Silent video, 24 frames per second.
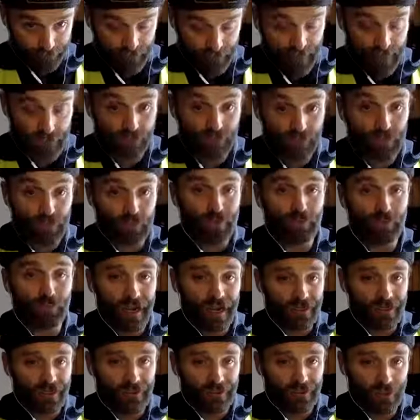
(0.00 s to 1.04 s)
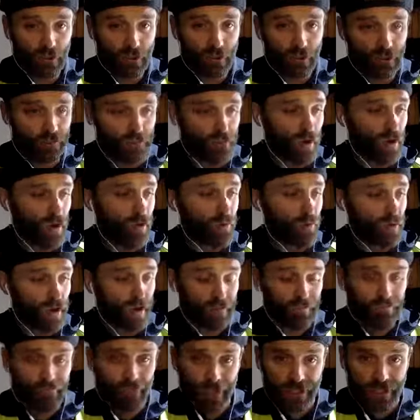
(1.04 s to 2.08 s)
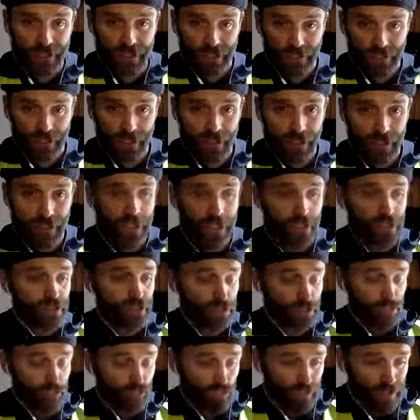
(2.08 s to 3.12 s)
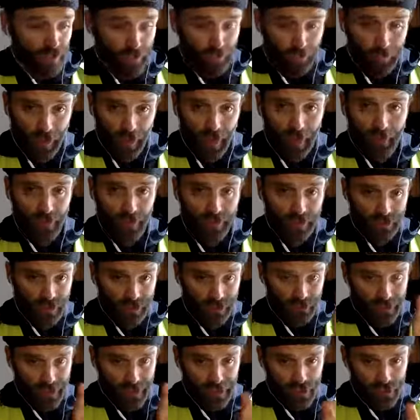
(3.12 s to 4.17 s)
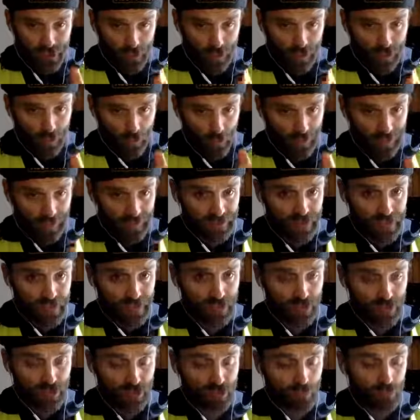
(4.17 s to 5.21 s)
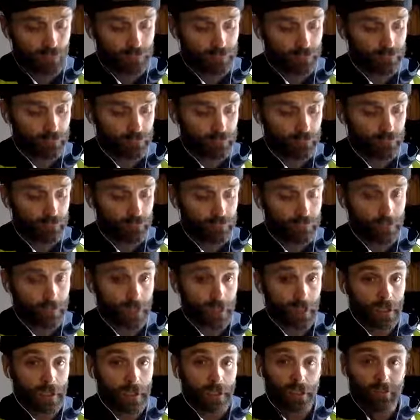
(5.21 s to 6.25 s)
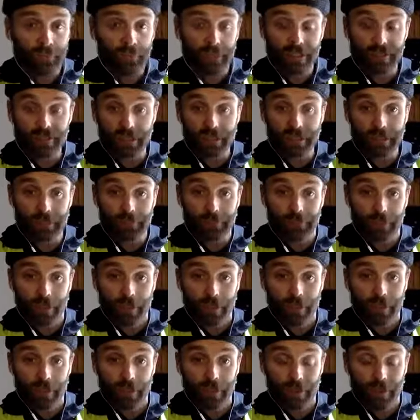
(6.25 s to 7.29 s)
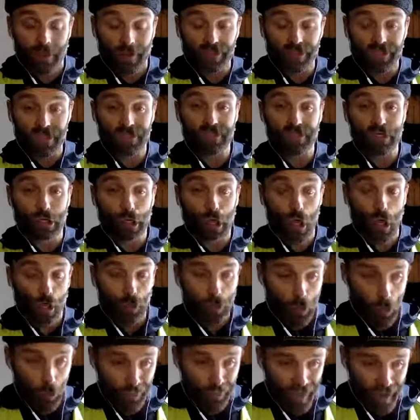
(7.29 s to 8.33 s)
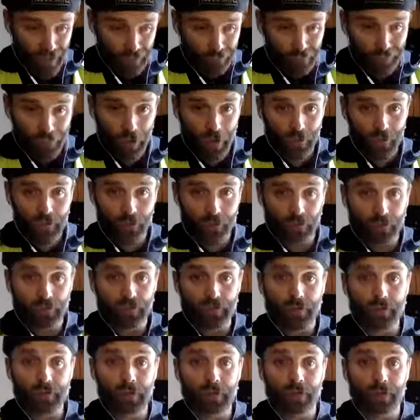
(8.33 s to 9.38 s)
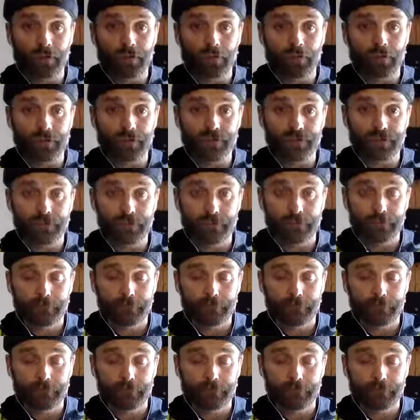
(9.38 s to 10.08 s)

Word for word: These will be relatively quick fire, but I invite you to read the Bible to make sure that what I'm saying is true. They say, the Bible says, call no man father. What do they call the priest?